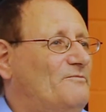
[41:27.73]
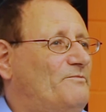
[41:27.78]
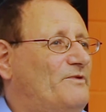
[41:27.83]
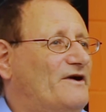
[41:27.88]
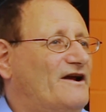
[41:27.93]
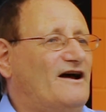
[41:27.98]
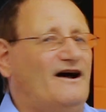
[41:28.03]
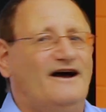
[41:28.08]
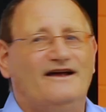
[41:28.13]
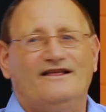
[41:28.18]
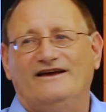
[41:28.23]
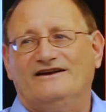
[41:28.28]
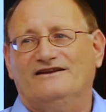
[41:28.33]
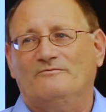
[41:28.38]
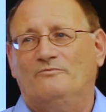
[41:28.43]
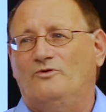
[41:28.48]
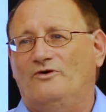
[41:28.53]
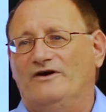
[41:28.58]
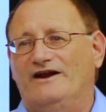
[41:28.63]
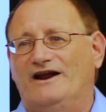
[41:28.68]
But I like to
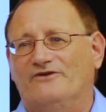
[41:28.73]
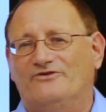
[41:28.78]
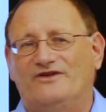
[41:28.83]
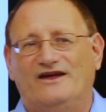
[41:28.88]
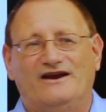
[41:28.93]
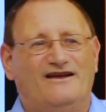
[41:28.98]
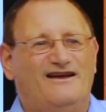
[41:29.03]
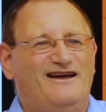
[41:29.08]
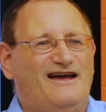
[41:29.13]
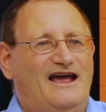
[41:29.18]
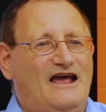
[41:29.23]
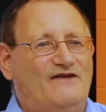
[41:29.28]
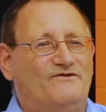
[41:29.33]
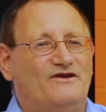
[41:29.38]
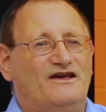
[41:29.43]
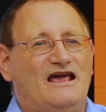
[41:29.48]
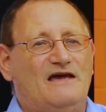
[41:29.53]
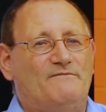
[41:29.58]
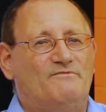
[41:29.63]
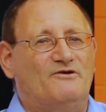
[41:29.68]
point out that if
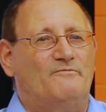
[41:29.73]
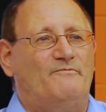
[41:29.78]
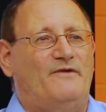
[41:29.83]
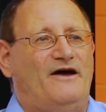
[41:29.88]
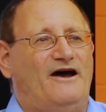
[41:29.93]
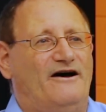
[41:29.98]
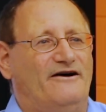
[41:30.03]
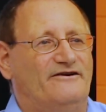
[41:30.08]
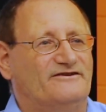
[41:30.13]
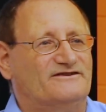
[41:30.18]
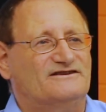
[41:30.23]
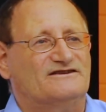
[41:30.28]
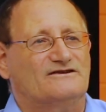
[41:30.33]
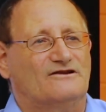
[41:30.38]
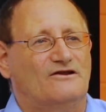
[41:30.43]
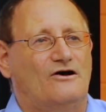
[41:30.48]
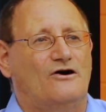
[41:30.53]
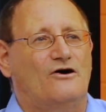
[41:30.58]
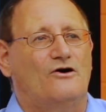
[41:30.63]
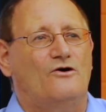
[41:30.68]
you keep your balances
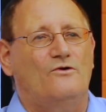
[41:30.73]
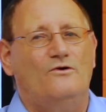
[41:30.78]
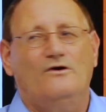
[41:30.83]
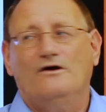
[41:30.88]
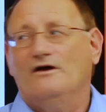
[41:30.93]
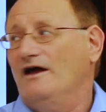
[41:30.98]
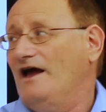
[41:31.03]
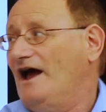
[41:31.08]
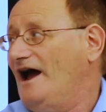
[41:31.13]
low